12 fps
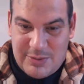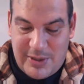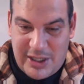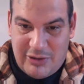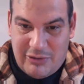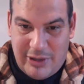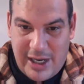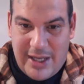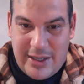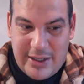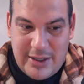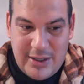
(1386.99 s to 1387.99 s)
being
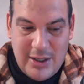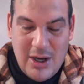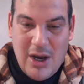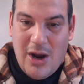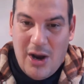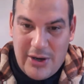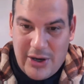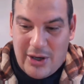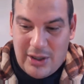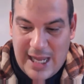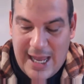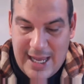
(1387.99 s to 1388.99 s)
created on
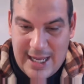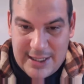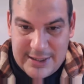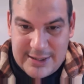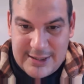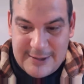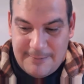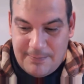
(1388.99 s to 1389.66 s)
our lands